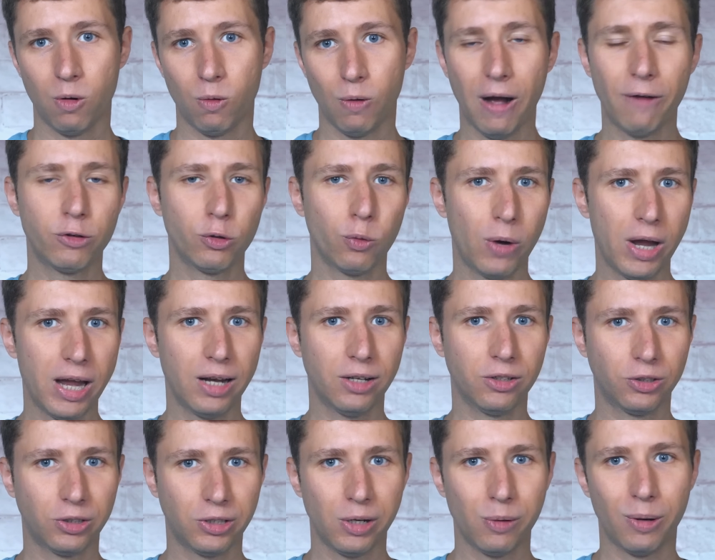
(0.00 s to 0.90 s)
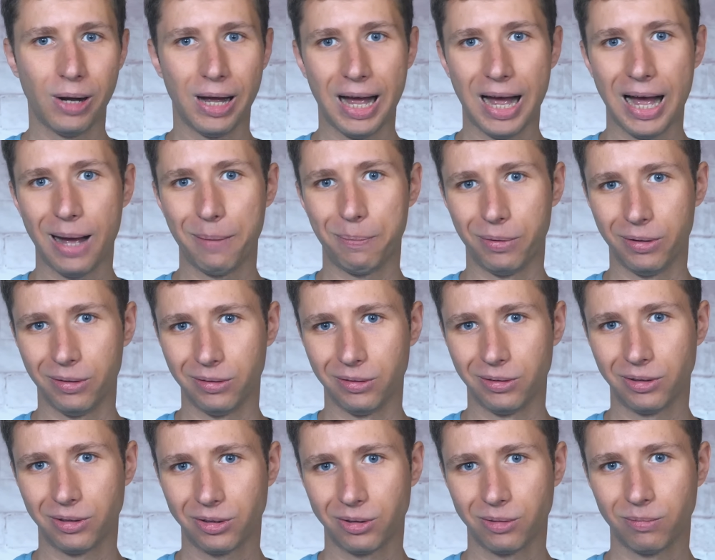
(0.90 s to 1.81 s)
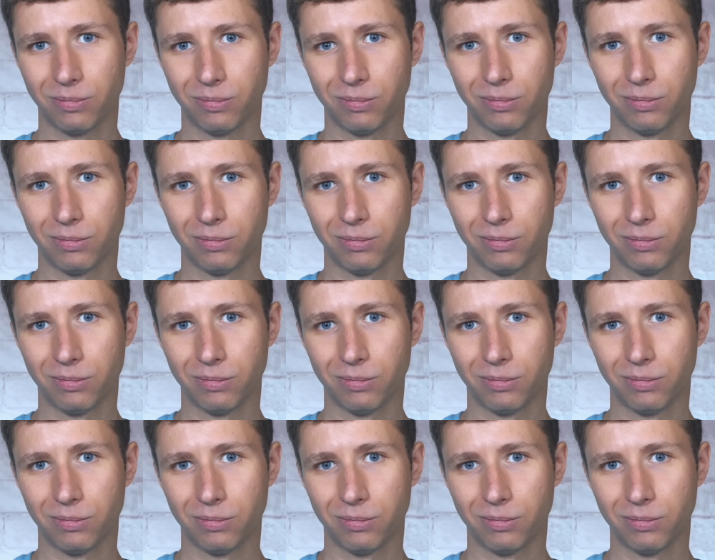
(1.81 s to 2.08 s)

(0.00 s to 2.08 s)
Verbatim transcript: We'll have to wait and see what happens.